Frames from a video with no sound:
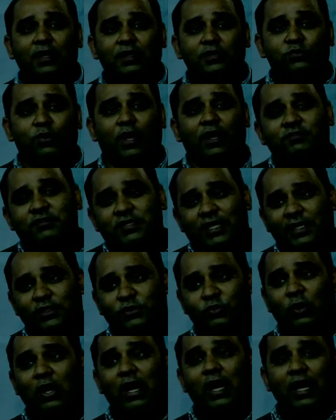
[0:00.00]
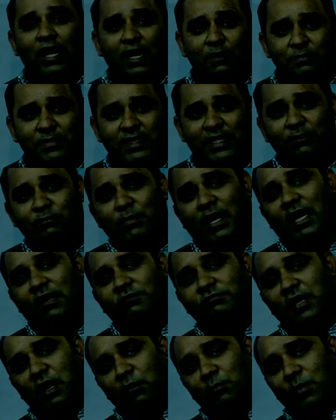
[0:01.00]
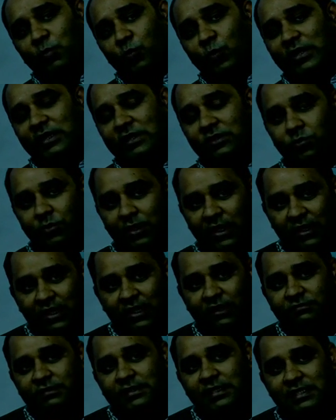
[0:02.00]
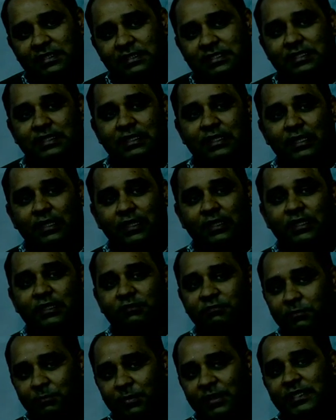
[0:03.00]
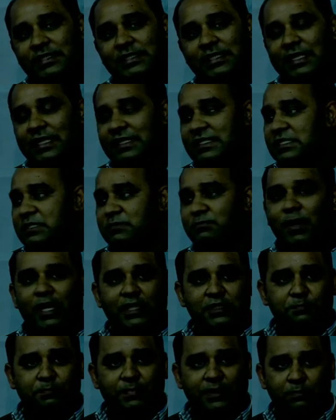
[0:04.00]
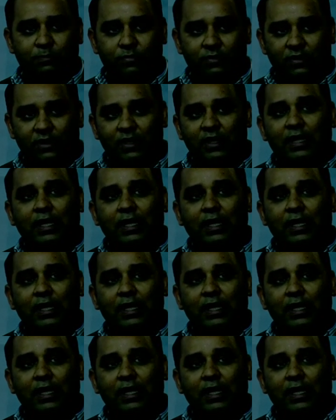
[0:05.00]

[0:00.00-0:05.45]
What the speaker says: So I've tried to club them. I have come up with 3: governance, livability, and smart people.